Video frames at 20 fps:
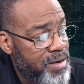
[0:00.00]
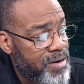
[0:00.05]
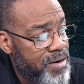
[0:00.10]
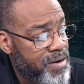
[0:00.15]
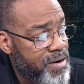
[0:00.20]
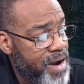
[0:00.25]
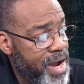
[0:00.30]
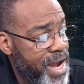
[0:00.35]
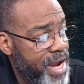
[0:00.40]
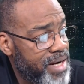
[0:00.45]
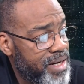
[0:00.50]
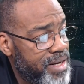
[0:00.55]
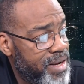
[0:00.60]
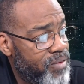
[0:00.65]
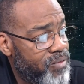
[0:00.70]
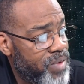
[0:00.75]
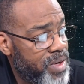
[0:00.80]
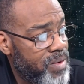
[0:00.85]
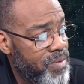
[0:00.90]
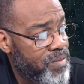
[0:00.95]
All right,
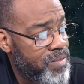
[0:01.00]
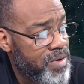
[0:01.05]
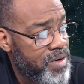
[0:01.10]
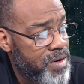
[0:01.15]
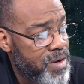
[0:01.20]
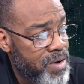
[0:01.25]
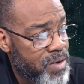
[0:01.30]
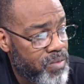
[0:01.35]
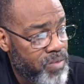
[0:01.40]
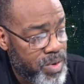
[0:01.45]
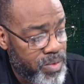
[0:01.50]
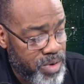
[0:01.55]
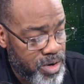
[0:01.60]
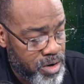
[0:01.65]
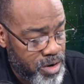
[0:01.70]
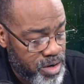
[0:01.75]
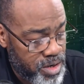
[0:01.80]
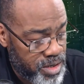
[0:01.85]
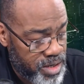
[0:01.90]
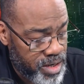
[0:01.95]
that we, you know, we were
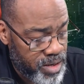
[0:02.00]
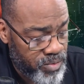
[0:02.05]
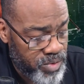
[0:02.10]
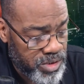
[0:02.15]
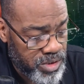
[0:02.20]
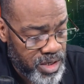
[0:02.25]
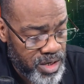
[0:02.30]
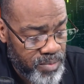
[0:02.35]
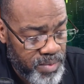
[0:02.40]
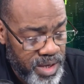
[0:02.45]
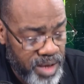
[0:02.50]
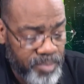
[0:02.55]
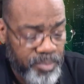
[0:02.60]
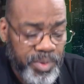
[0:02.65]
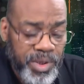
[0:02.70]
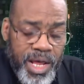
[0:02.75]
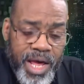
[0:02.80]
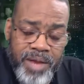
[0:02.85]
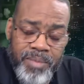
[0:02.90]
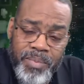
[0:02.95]
going that it was going to be a
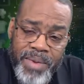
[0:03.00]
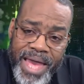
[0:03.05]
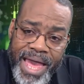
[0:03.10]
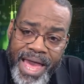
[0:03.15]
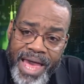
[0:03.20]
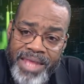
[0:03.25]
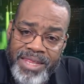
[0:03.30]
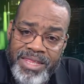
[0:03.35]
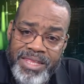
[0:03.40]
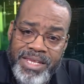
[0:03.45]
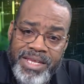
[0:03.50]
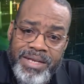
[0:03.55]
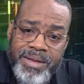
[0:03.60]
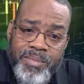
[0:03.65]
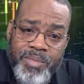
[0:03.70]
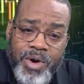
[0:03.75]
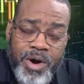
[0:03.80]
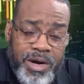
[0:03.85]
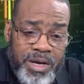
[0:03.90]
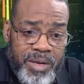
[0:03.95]
bloodbath in the
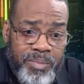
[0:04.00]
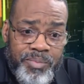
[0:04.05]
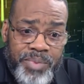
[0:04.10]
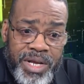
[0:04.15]
market.